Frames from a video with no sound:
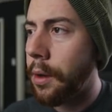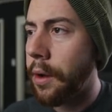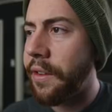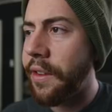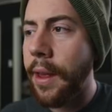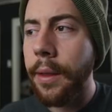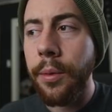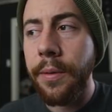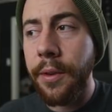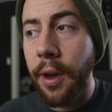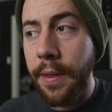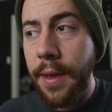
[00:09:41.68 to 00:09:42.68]
right, so now that
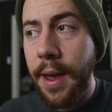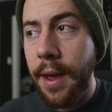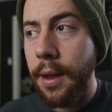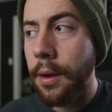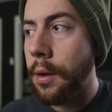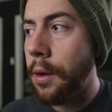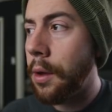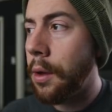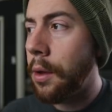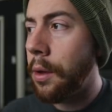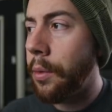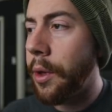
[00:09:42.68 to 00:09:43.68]
we've done that,
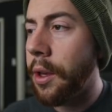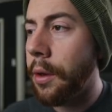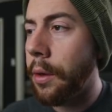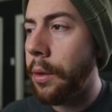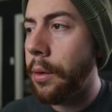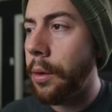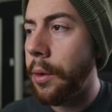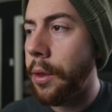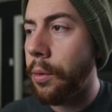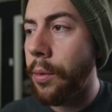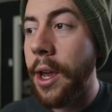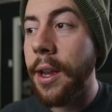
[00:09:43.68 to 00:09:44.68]
we can go through with
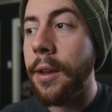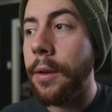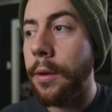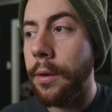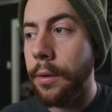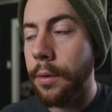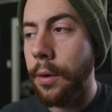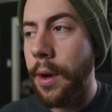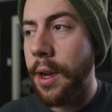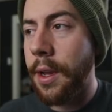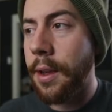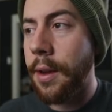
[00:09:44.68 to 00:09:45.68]
a radial
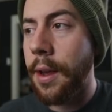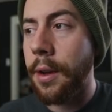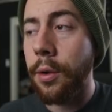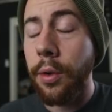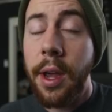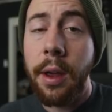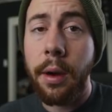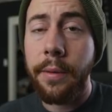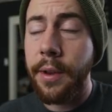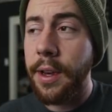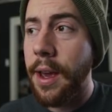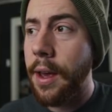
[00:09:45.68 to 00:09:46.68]
gradient and create our
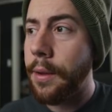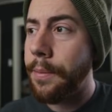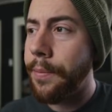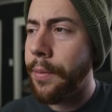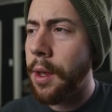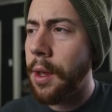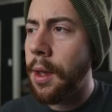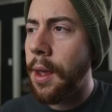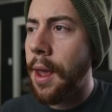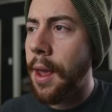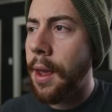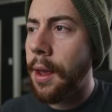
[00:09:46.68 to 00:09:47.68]
vignette.
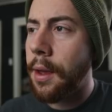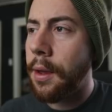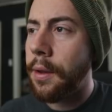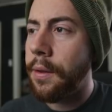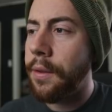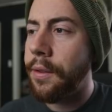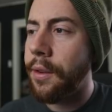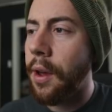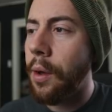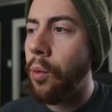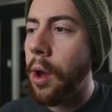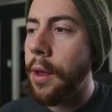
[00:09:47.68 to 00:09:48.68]
And
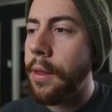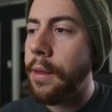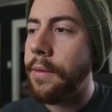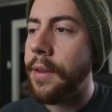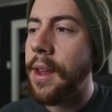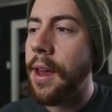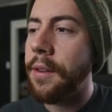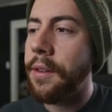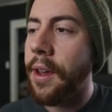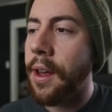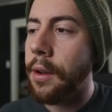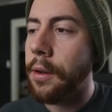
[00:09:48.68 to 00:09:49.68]
I want the vignette
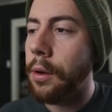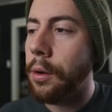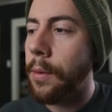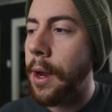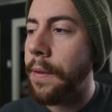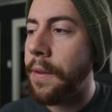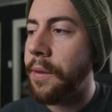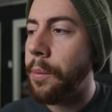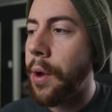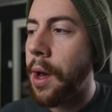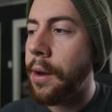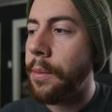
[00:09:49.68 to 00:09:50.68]
to kind of go around this
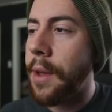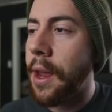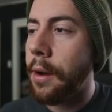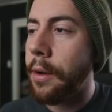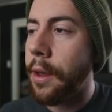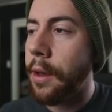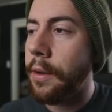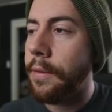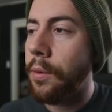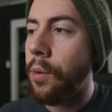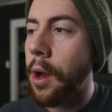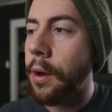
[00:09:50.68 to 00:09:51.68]
bottom area
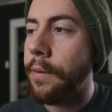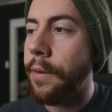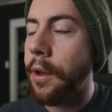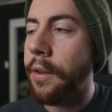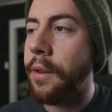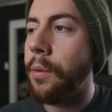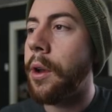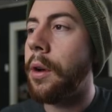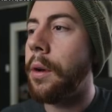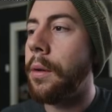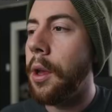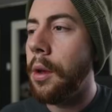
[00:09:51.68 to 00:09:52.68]
of the waterfalls. I want
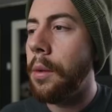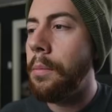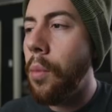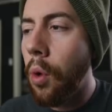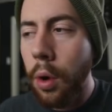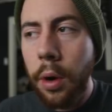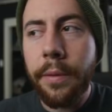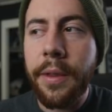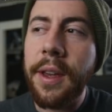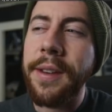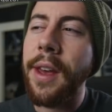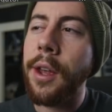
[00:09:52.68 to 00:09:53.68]
more of
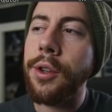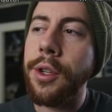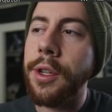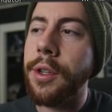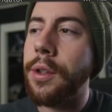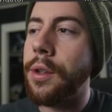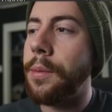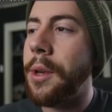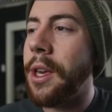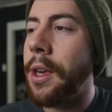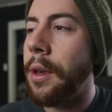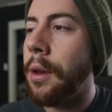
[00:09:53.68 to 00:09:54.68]
the attention to
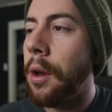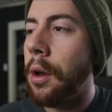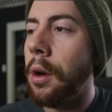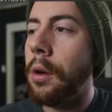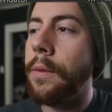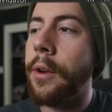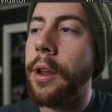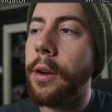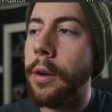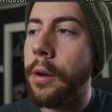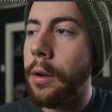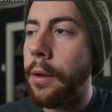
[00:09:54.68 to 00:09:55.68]
be over
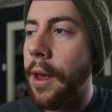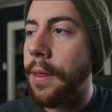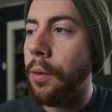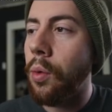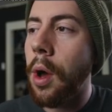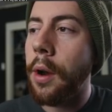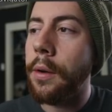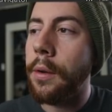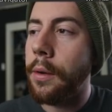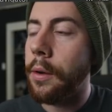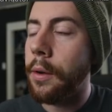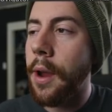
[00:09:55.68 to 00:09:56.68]
here at the
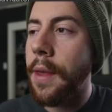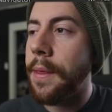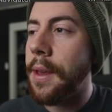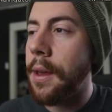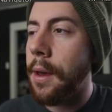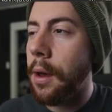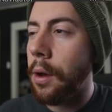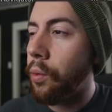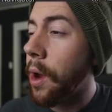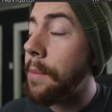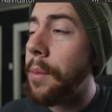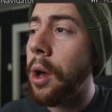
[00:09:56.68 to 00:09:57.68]
water or at the uh,
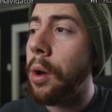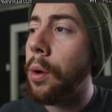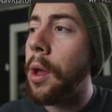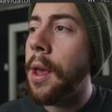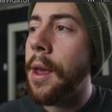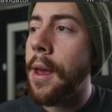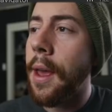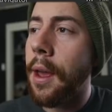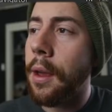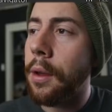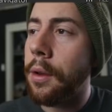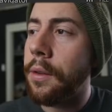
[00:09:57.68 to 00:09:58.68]
rainbow
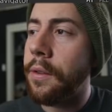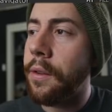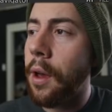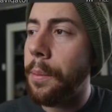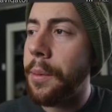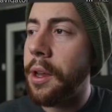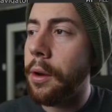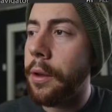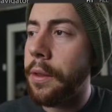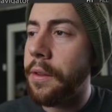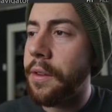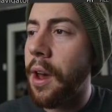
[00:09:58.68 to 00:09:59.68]
and up here
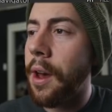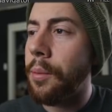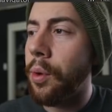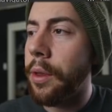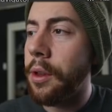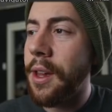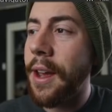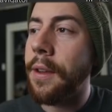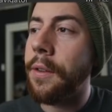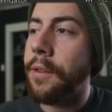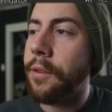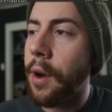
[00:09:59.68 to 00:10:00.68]
at the top where the
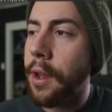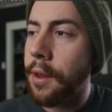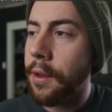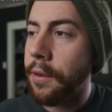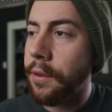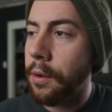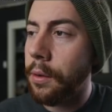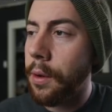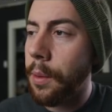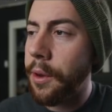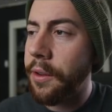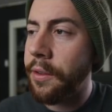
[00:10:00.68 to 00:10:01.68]
light is striking. So
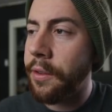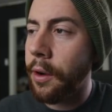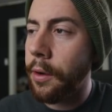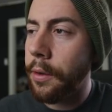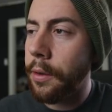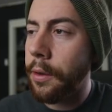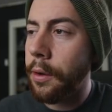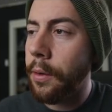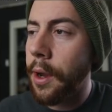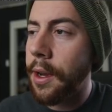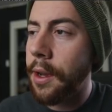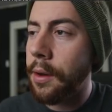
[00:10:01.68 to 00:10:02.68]
I'm going to start the
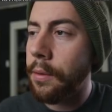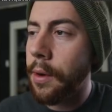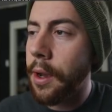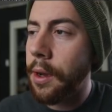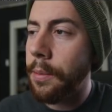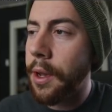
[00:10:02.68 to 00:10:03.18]
gradient right